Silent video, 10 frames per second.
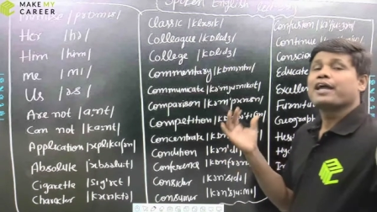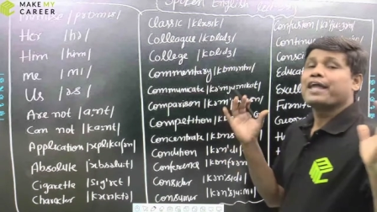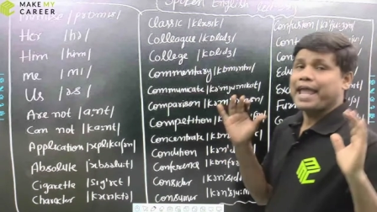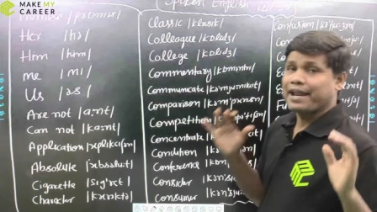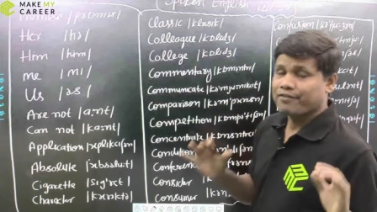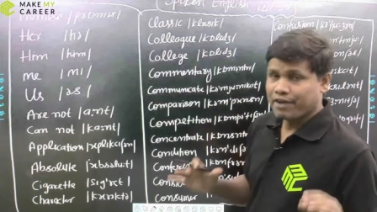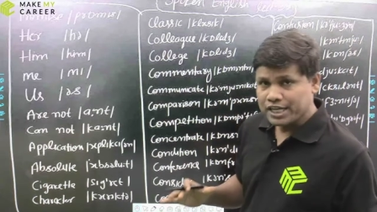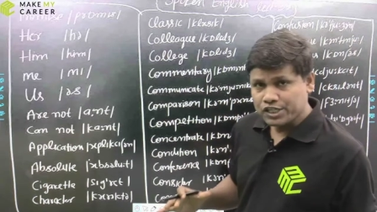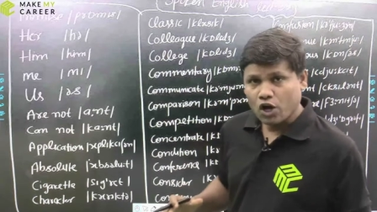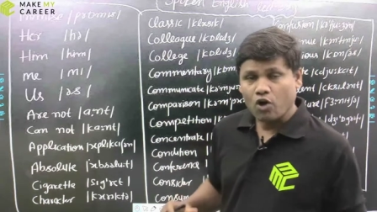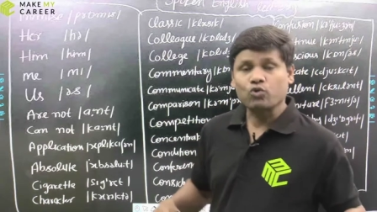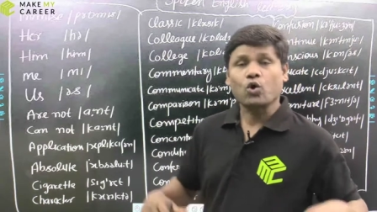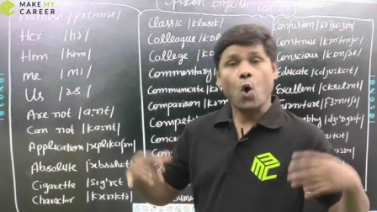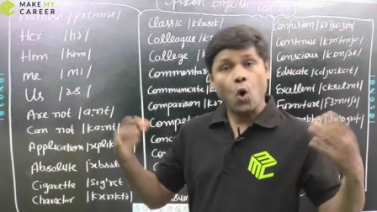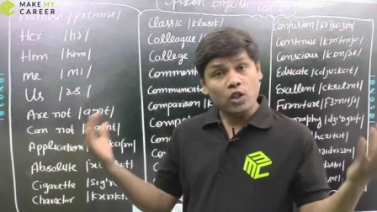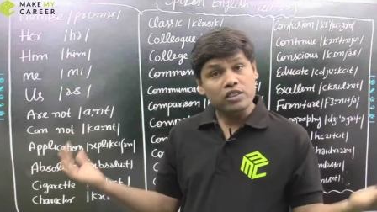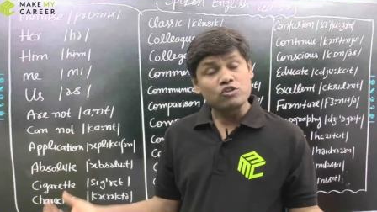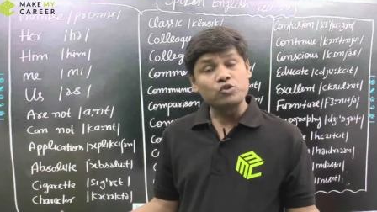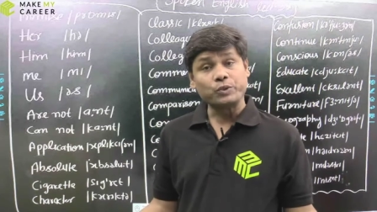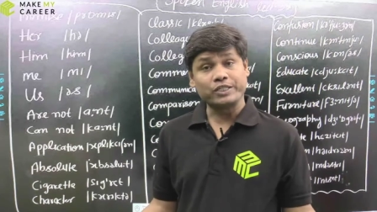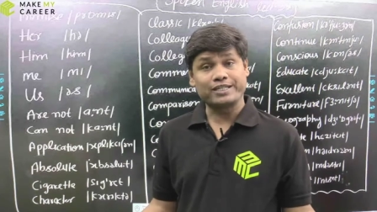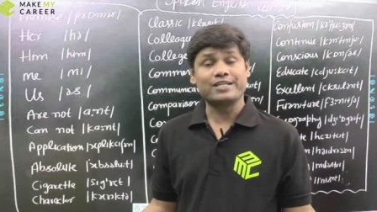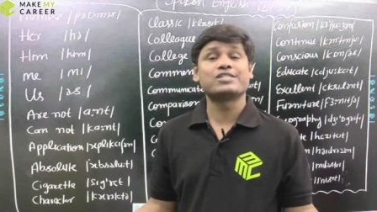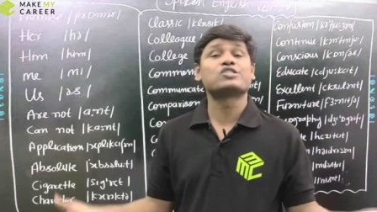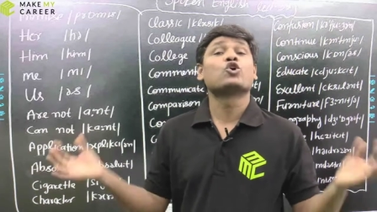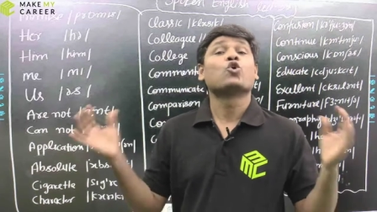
and write down all the words